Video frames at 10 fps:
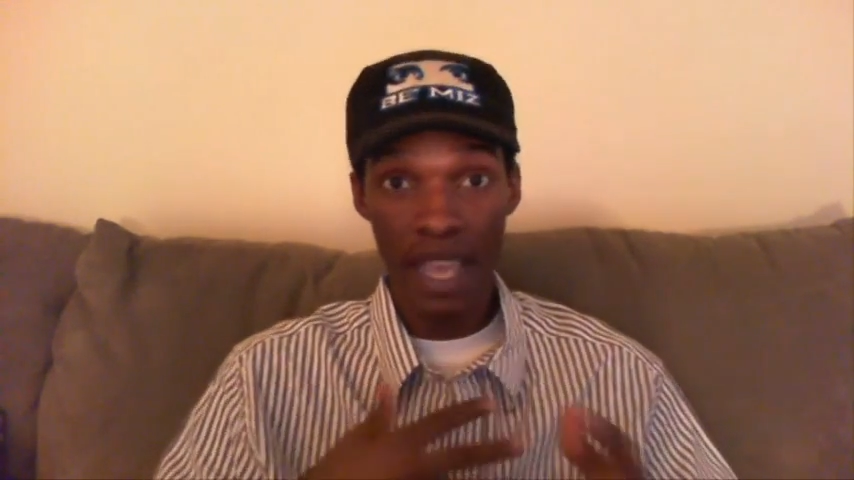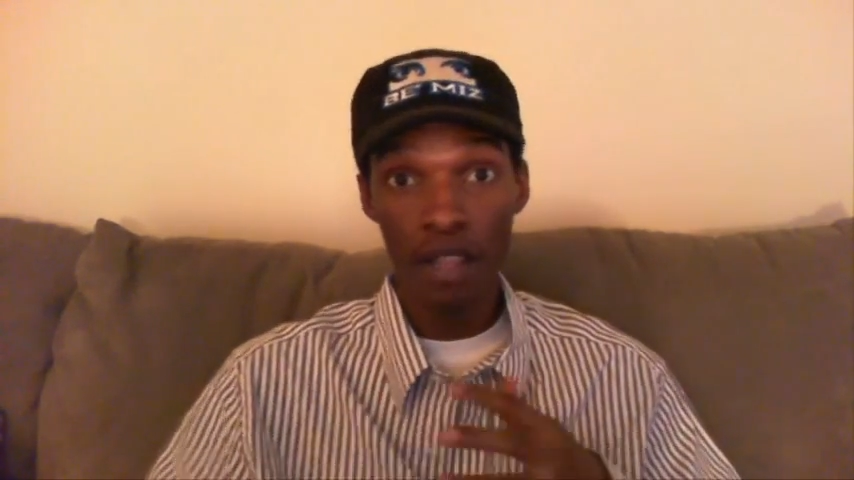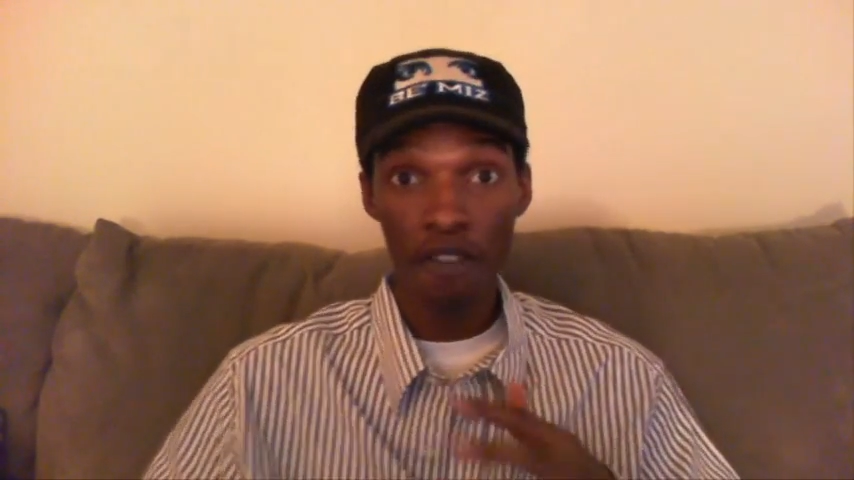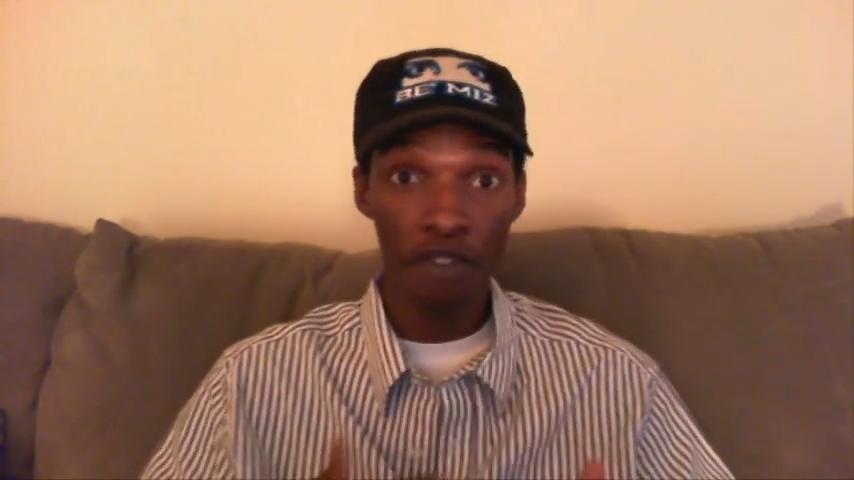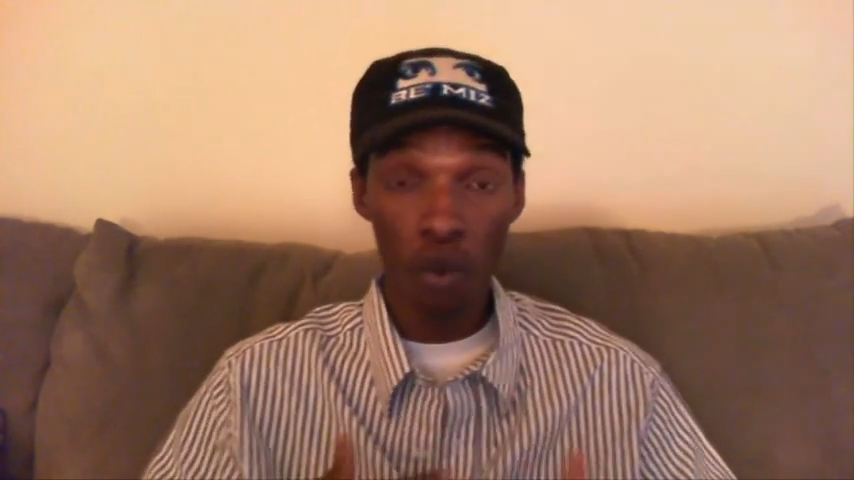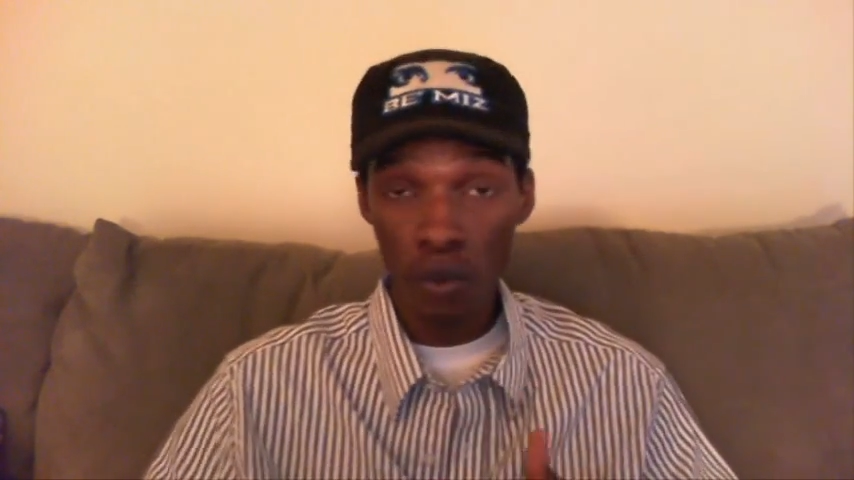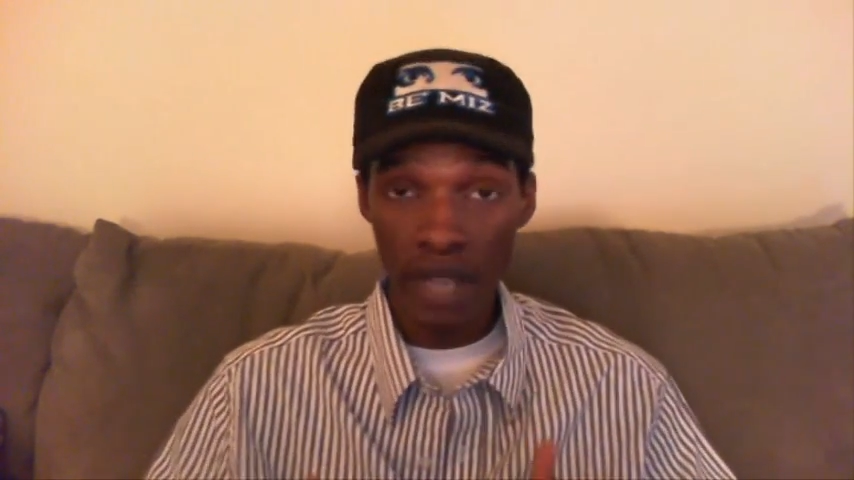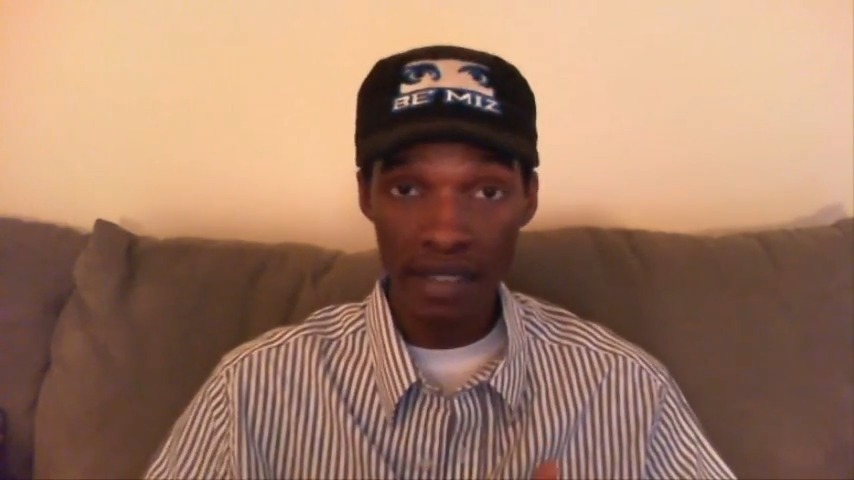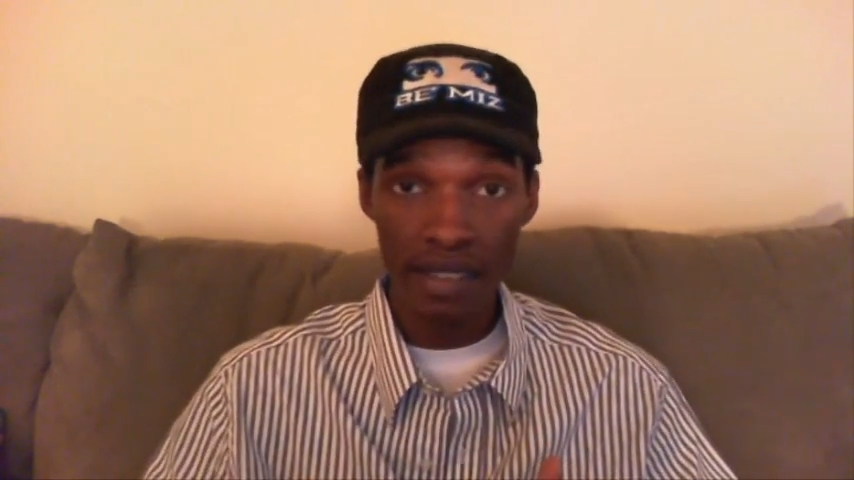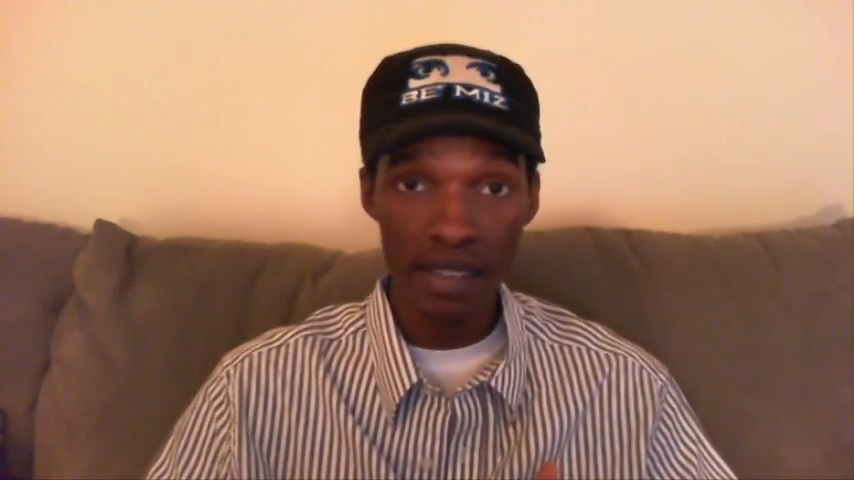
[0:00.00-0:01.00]
the full
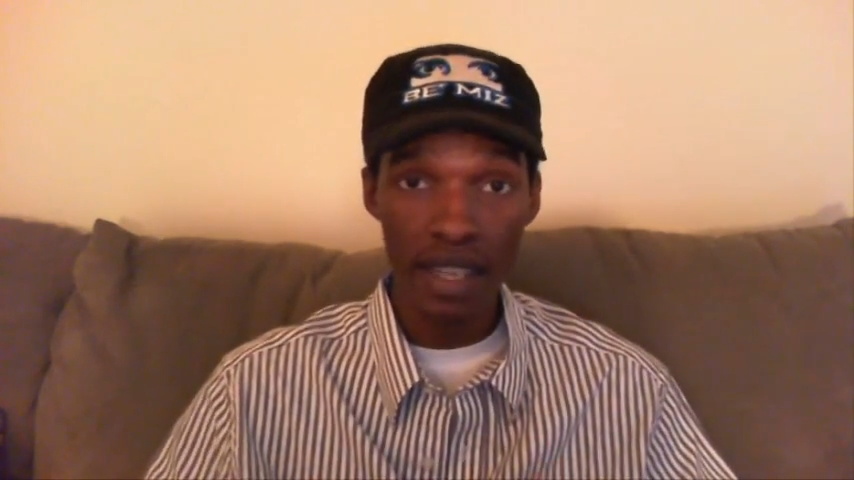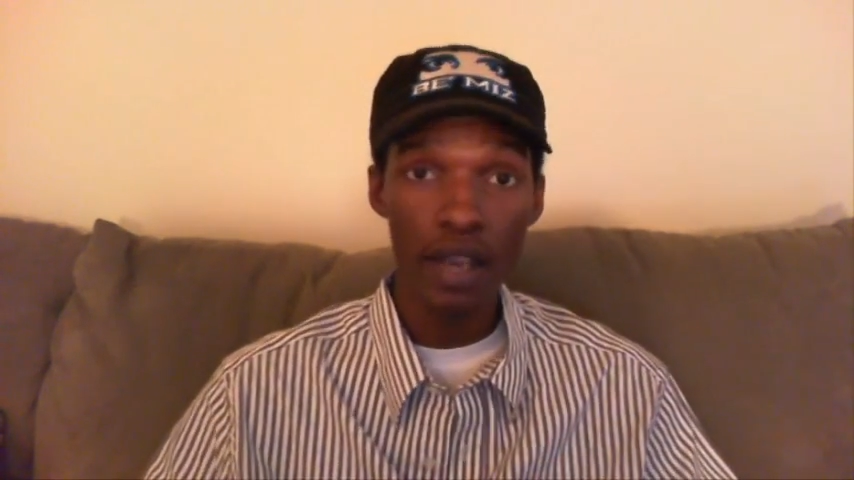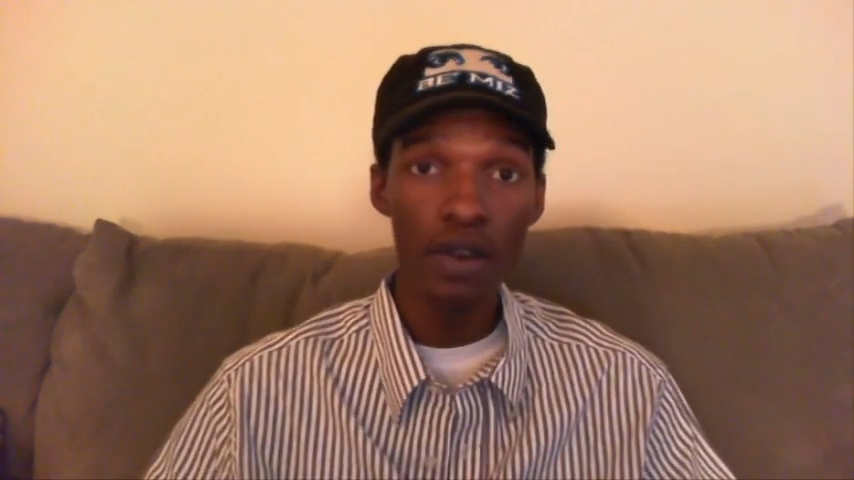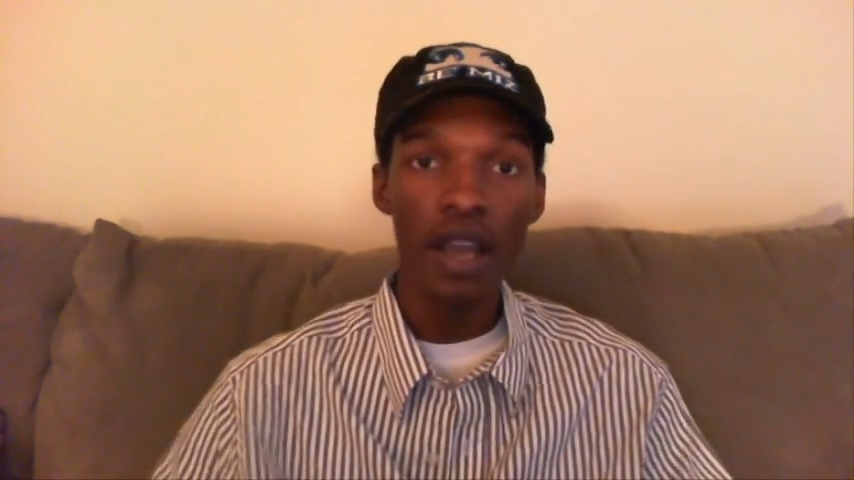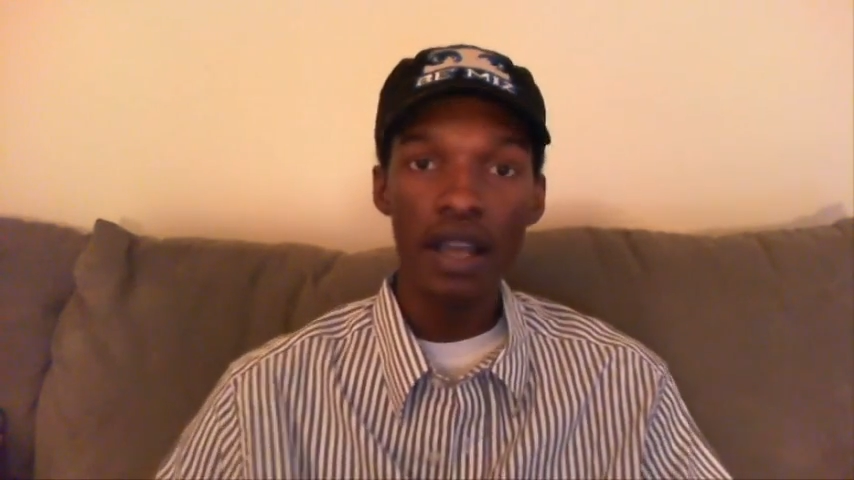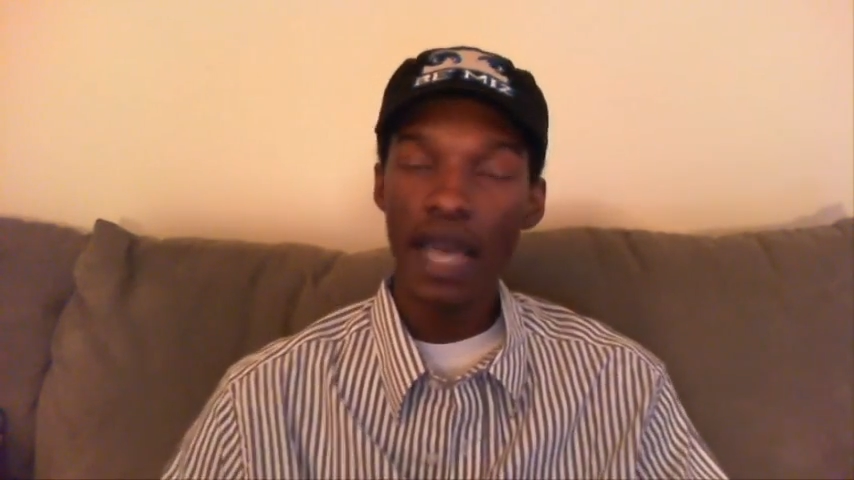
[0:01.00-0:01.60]
Nexus gear.